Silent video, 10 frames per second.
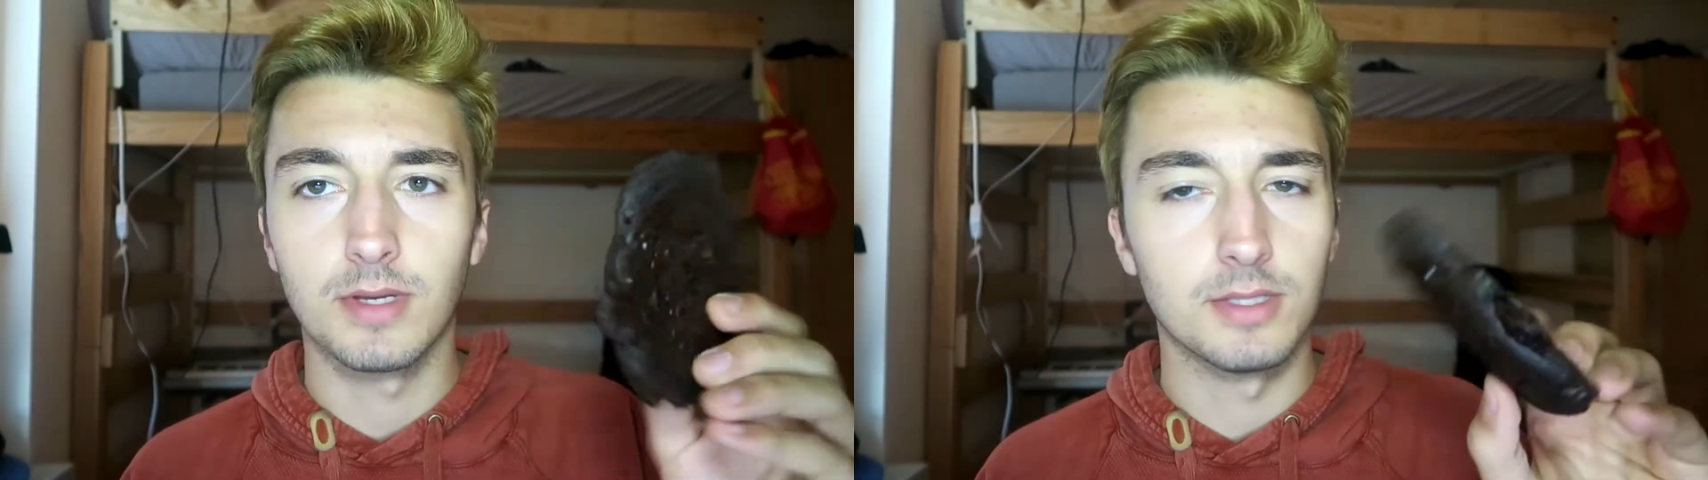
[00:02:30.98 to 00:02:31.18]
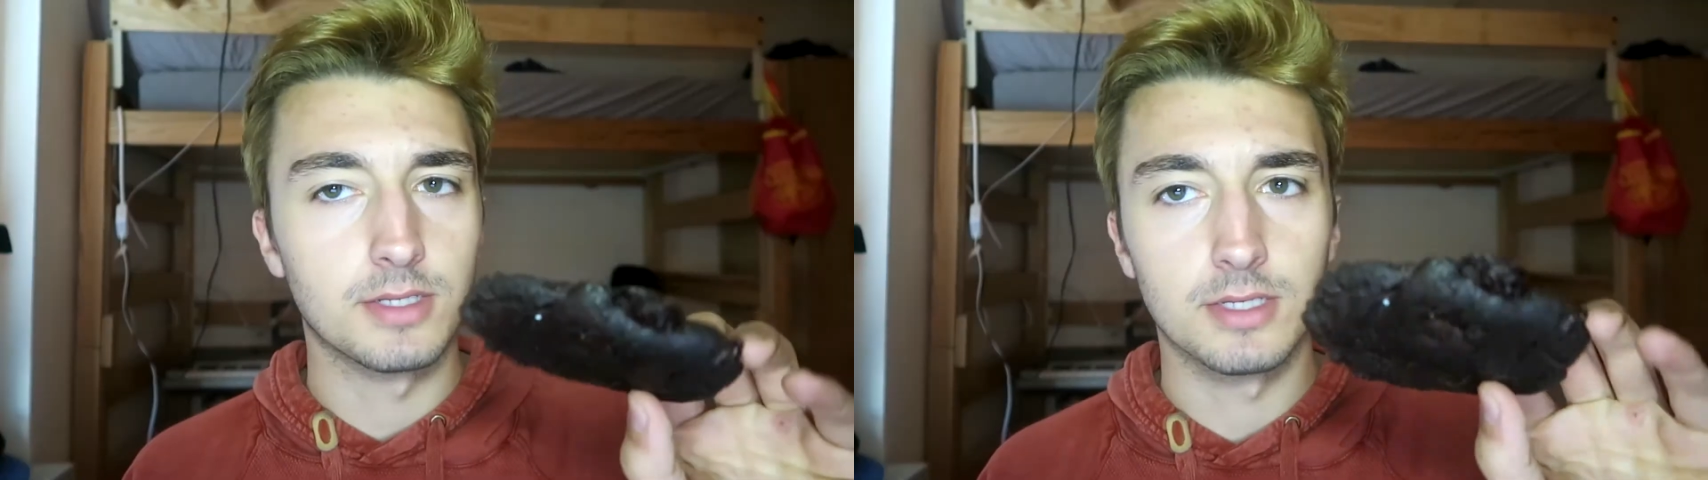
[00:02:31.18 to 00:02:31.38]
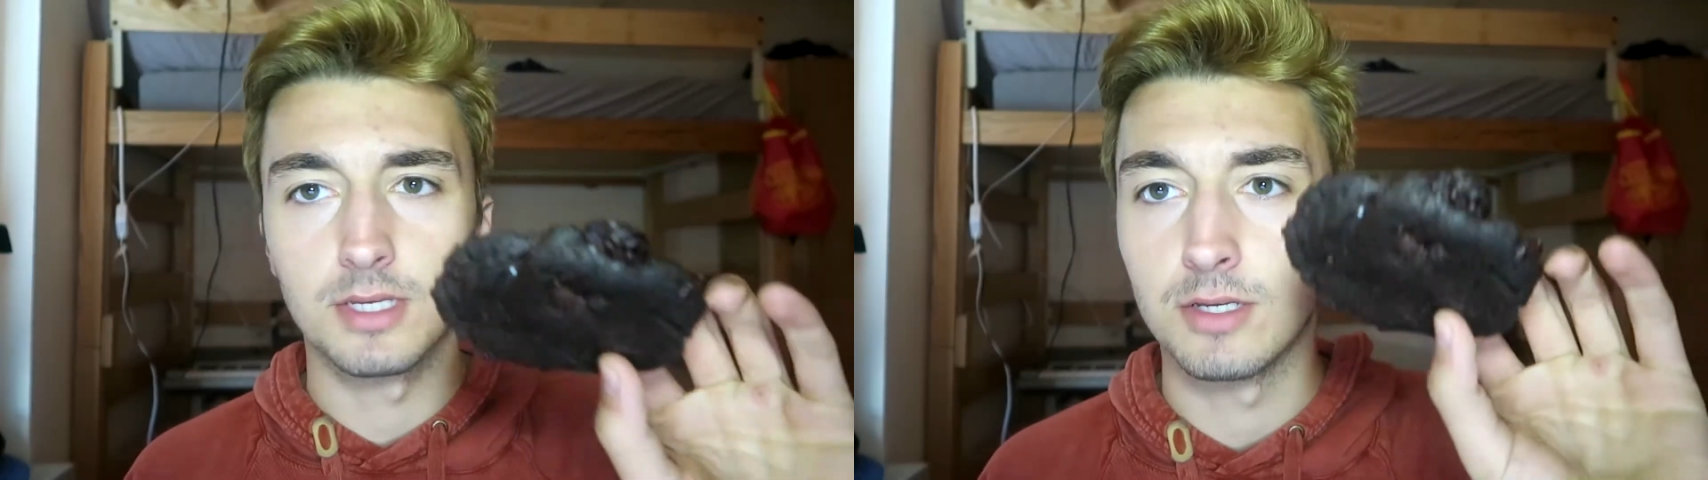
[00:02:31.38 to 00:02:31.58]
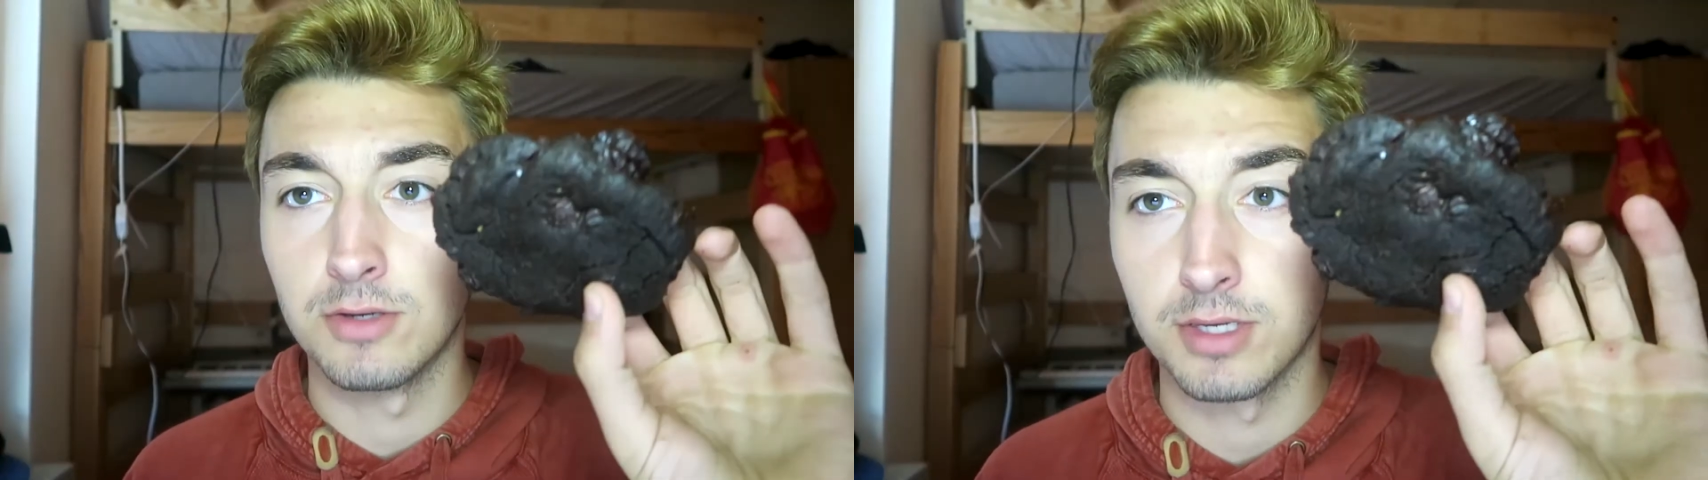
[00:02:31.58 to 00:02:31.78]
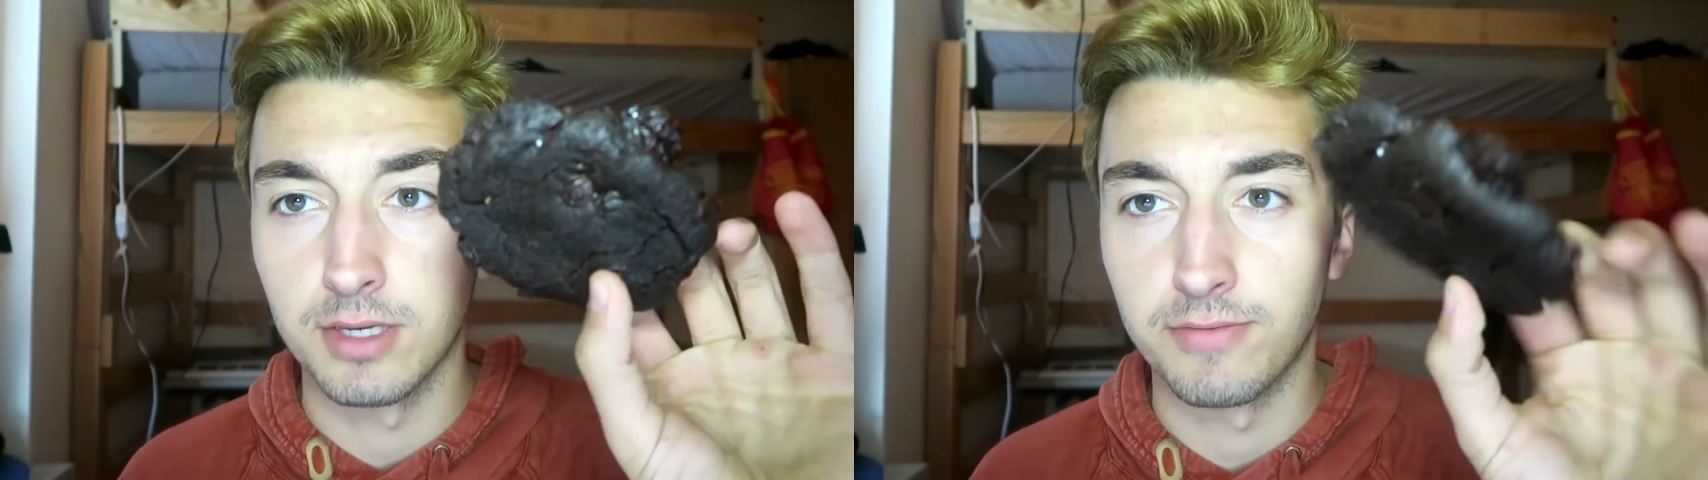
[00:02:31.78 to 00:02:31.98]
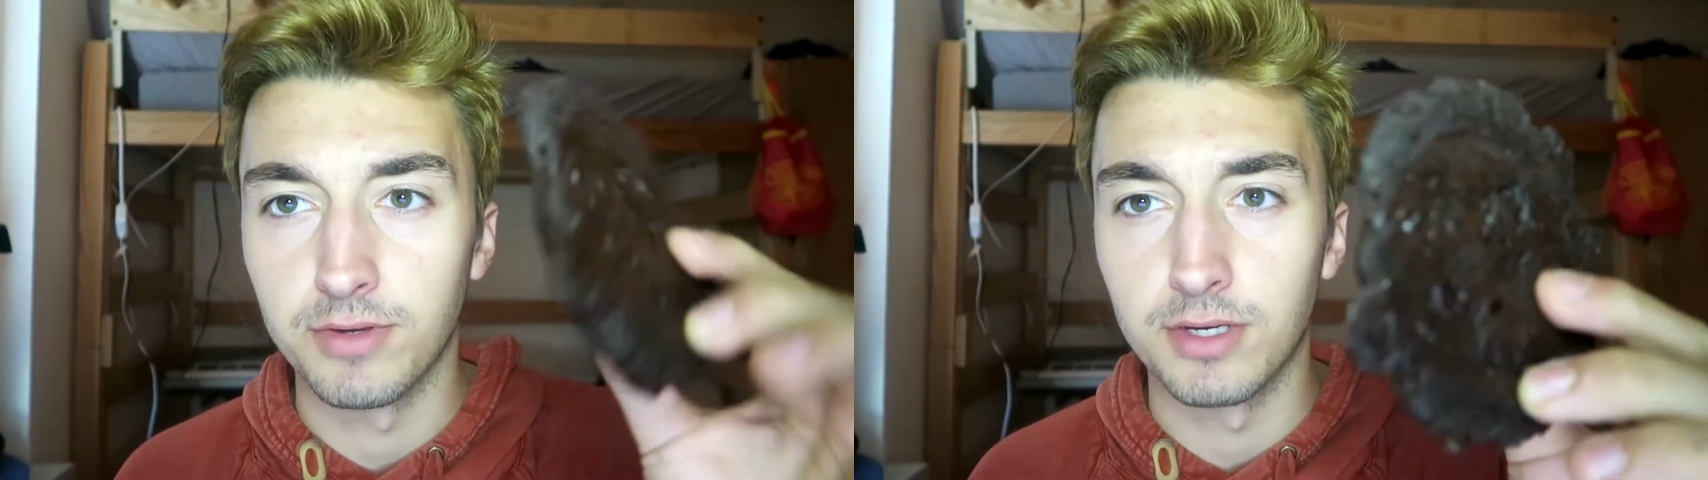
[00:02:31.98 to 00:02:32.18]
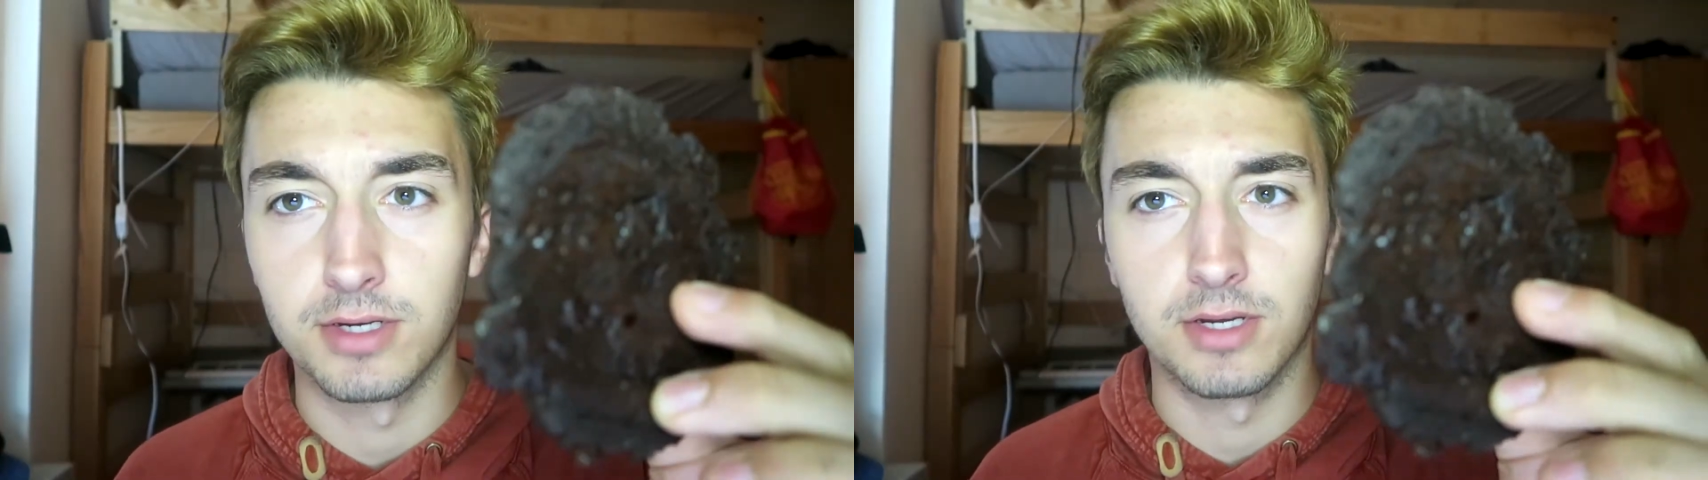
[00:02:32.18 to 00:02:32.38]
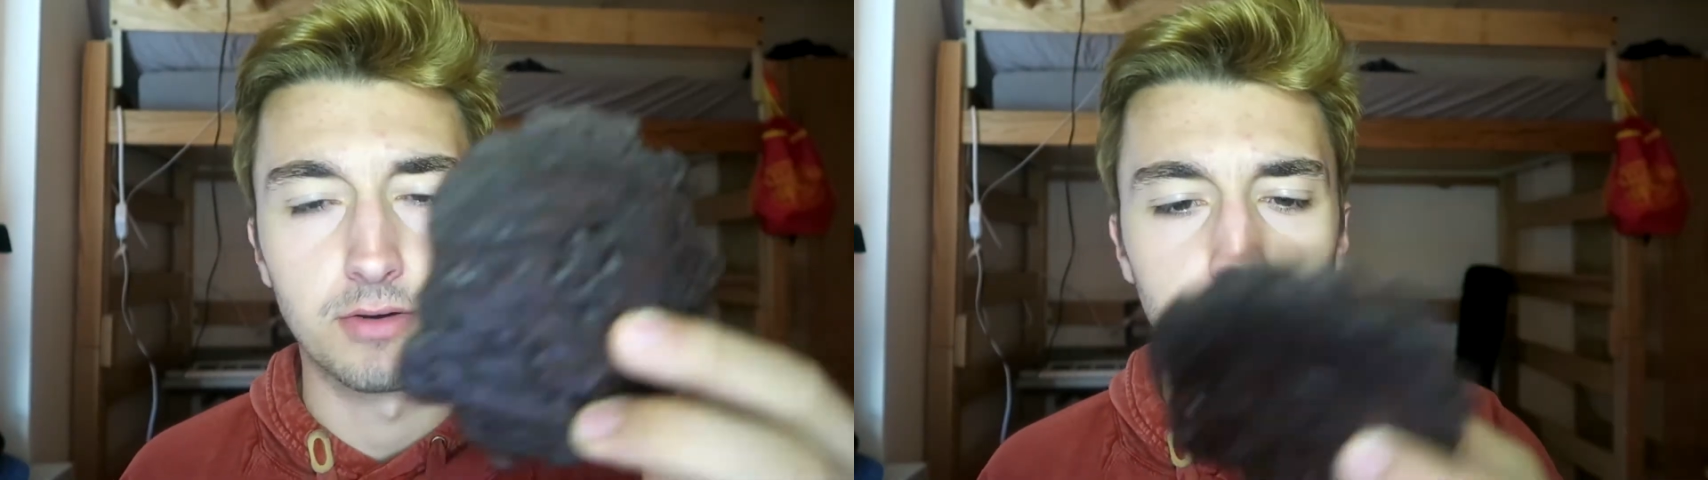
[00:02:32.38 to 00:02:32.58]
This is a cookie, if you
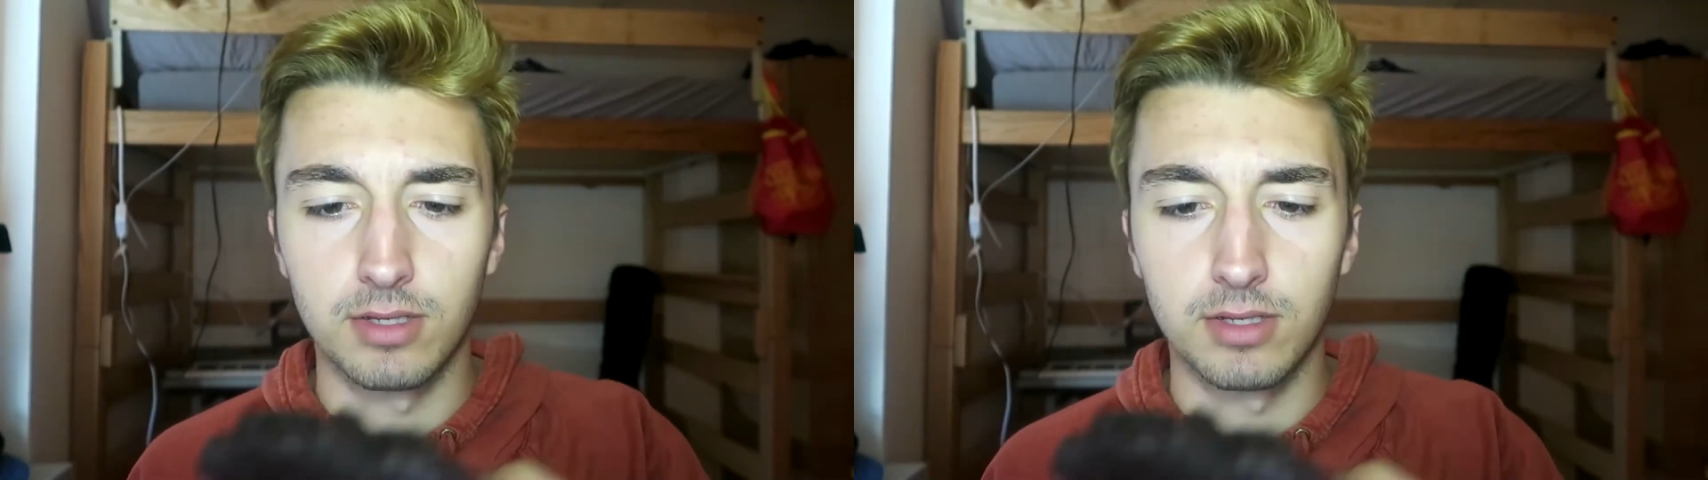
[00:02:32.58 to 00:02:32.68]
didn't know.